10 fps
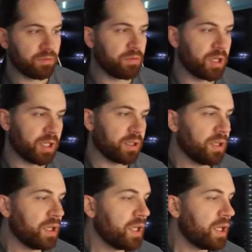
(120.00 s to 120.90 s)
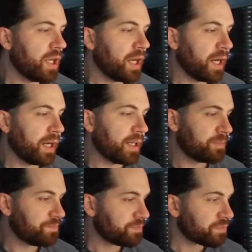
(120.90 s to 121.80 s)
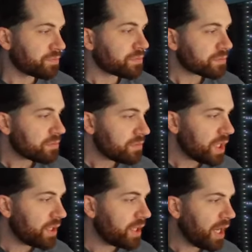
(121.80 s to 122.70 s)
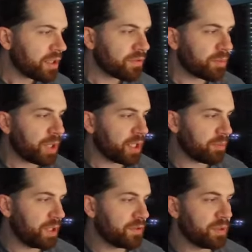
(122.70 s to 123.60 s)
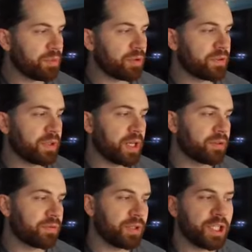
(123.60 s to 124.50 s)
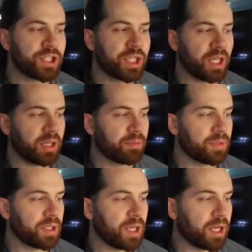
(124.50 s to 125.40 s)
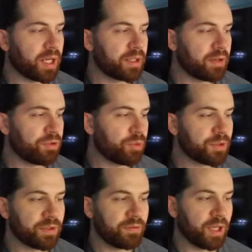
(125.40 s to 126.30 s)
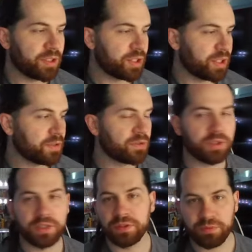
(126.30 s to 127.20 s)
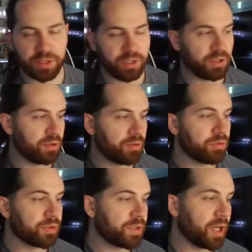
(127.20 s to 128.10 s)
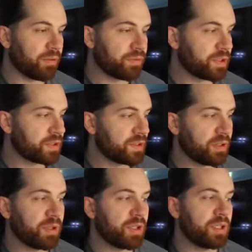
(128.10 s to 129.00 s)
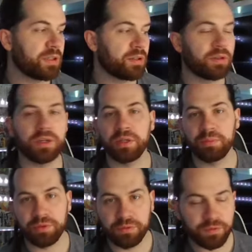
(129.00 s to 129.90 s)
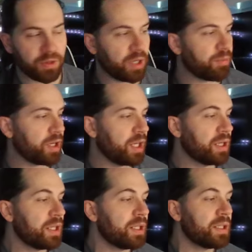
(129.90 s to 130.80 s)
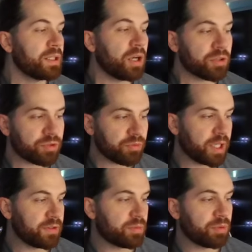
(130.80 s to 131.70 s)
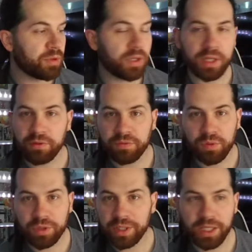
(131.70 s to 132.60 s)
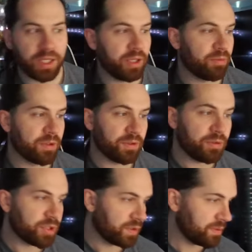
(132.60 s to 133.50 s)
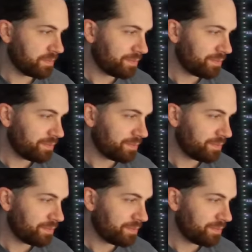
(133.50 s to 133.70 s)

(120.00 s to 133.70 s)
running. Um, the act of compiling PC ports allows for each game to have numerous advantages. So this is where you can do cool stuff, such as the ability to turn on improved frame rate, ultra-wide support, and 4K resolutions.